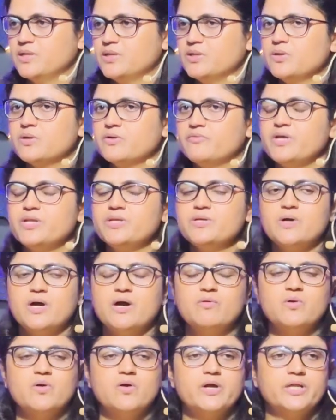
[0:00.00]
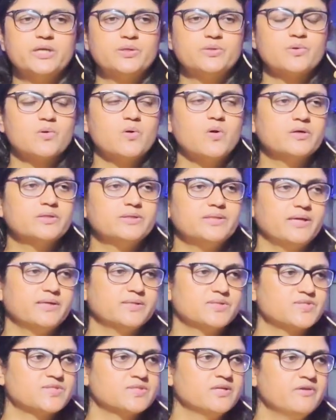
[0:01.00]
You know, when you have gone into wrong
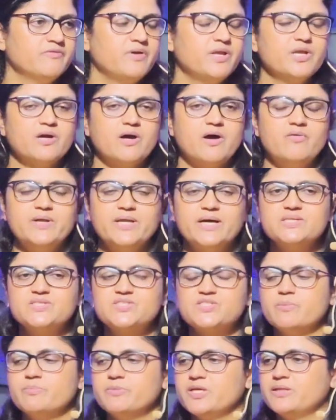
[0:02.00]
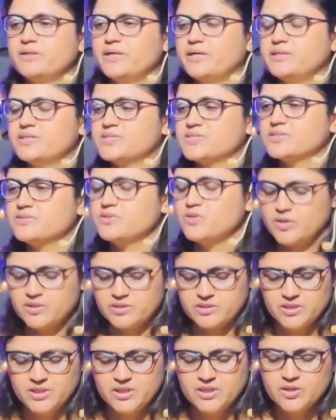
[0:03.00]
things, when you have done something that is
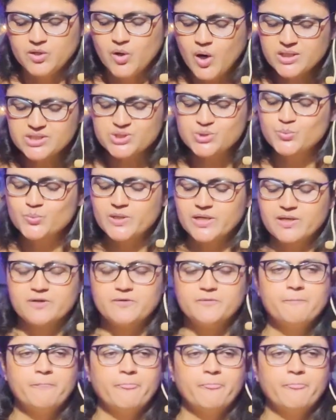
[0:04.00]
not God's will,